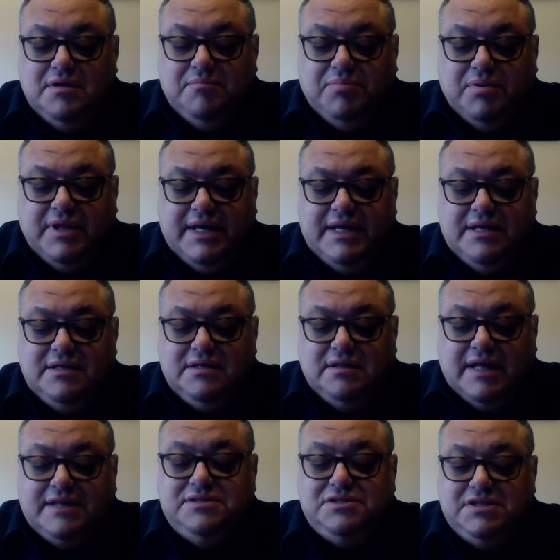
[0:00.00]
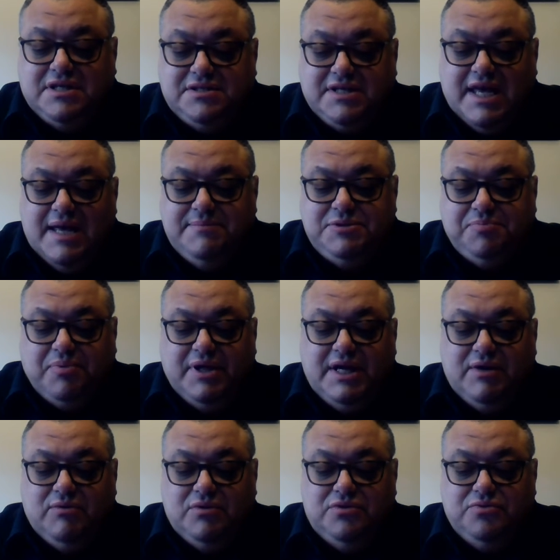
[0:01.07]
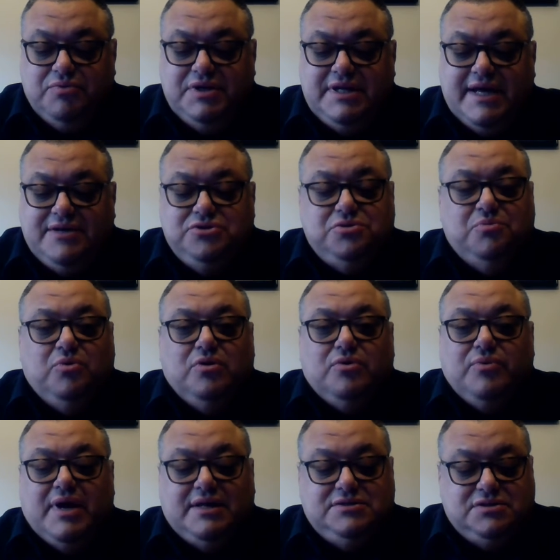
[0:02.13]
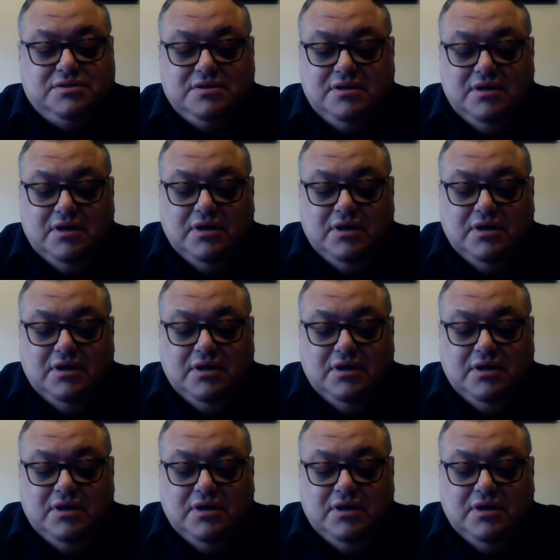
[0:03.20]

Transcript: playing last six games playing with three days or more rest.